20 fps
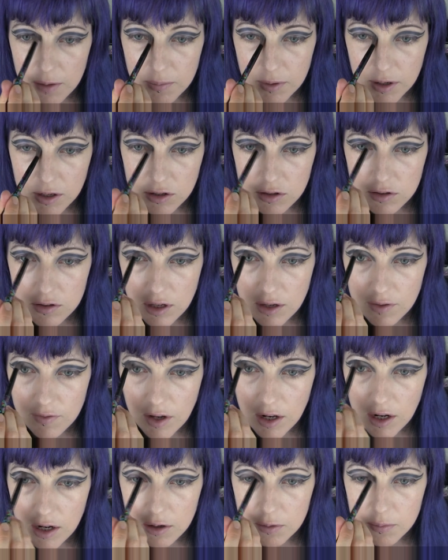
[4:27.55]
but just give
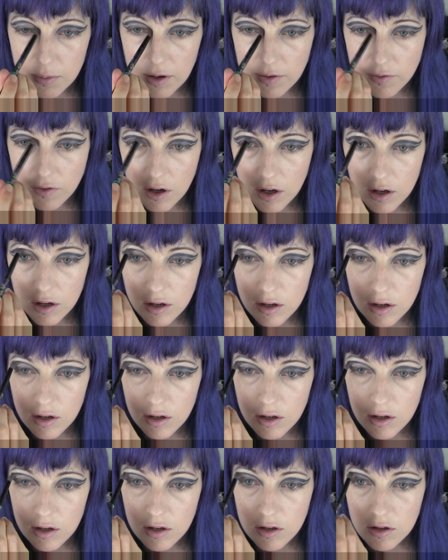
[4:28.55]
it a little bit of a
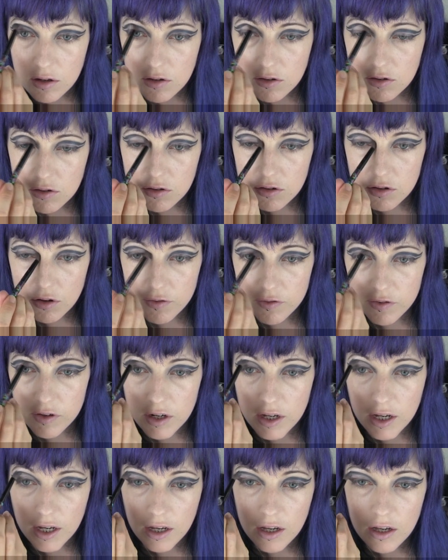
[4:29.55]

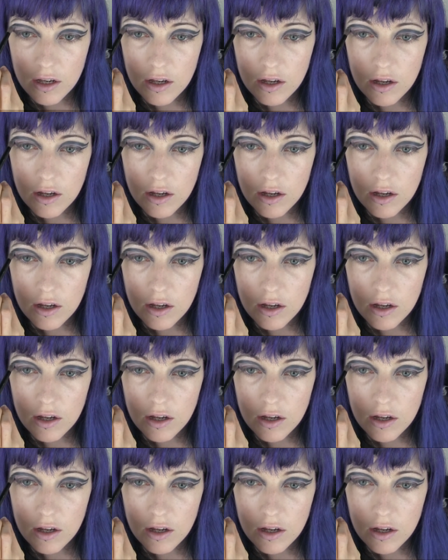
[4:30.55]
softening.